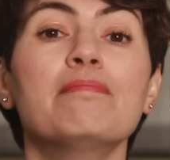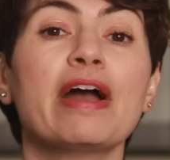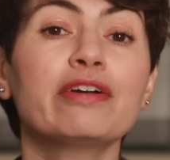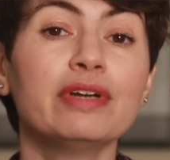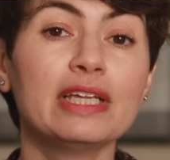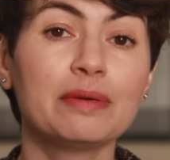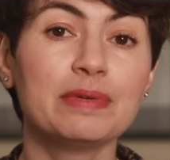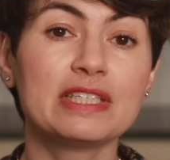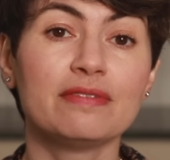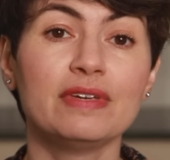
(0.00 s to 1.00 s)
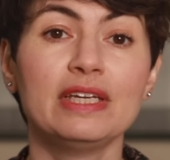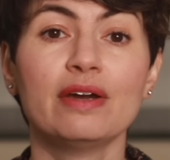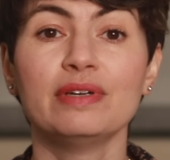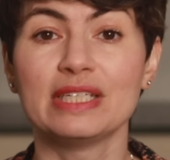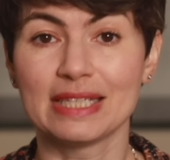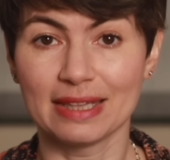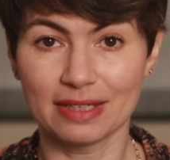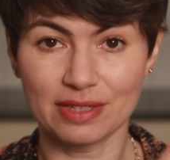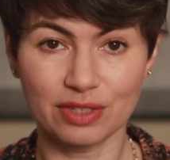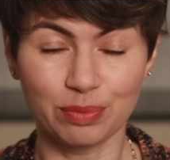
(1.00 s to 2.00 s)
My grilling pizza video is in the
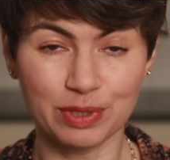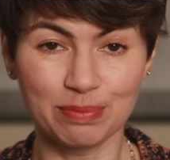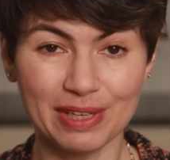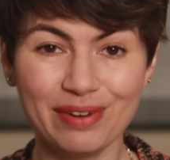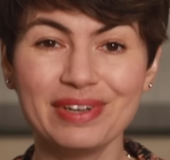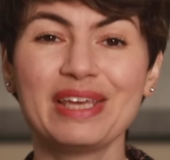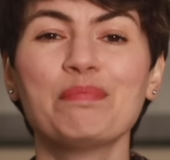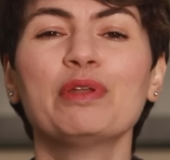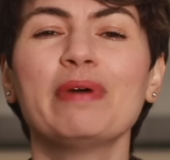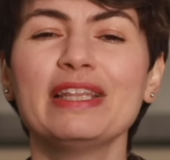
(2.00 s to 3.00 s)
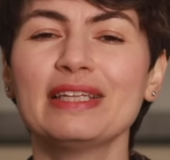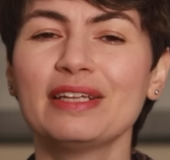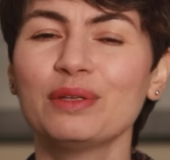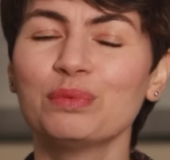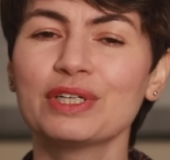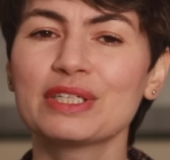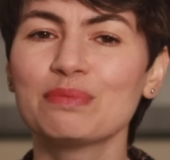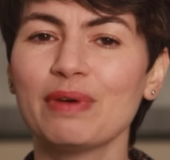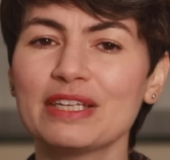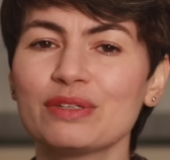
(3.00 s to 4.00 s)
description below. Keep in mind that it works
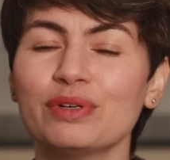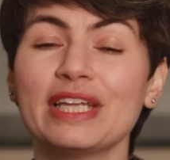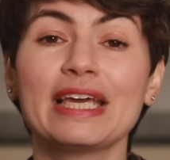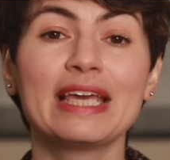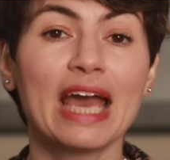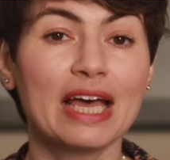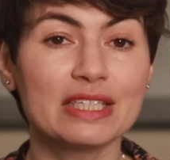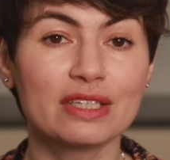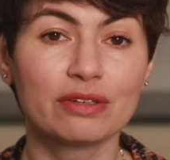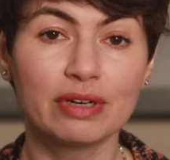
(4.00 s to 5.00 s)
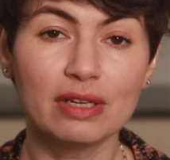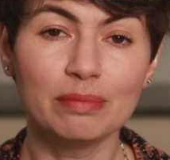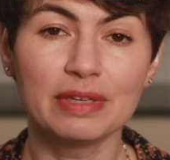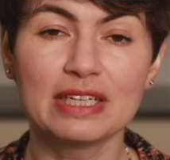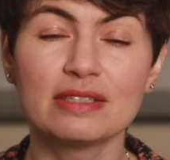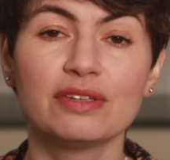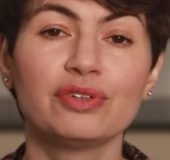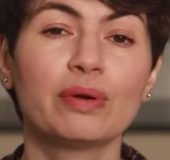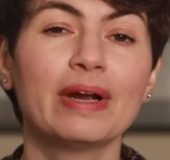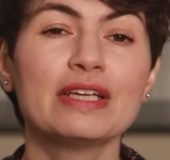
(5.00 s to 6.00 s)
best on a gas grill because it
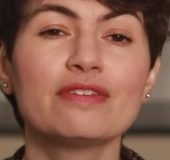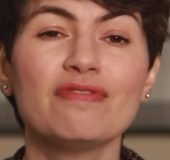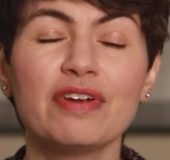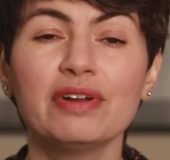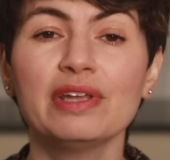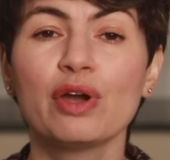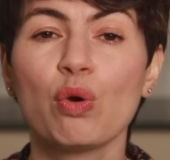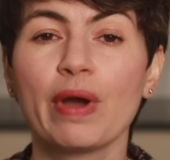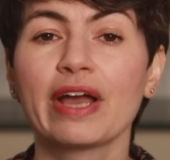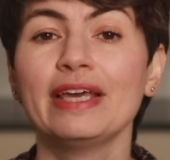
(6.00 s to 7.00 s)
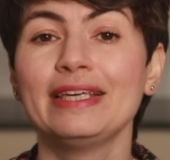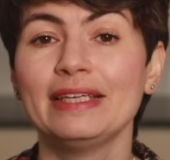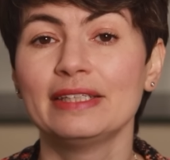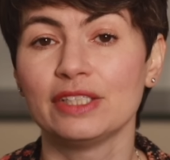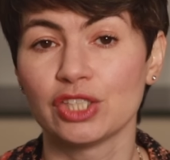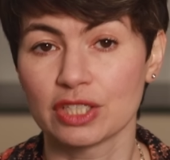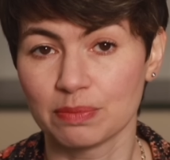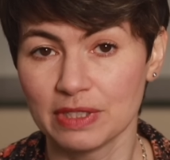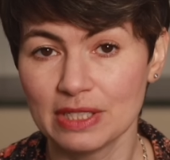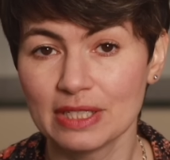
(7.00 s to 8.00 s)
requires fairly quick heat
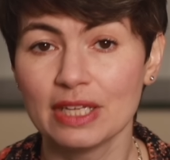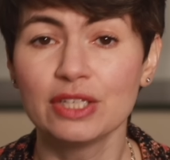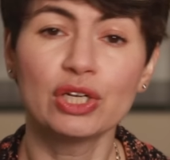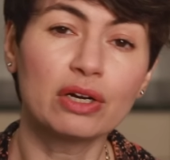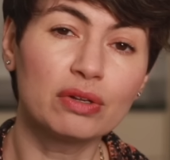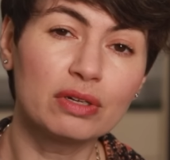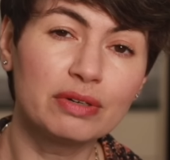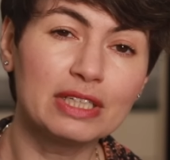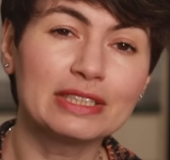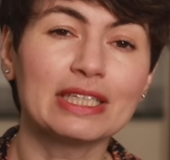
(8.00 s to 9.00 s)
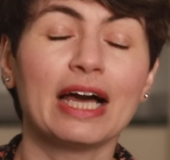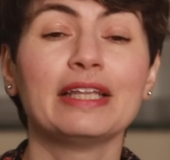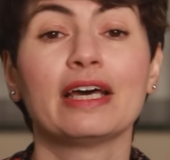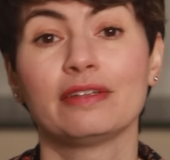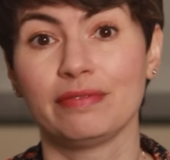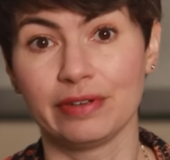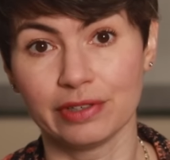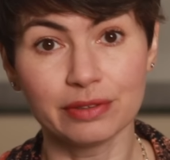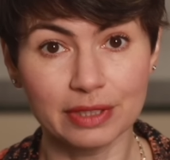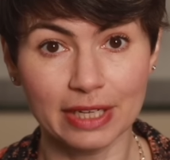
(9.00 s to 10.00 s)
adjustments that charcoal grills are not very good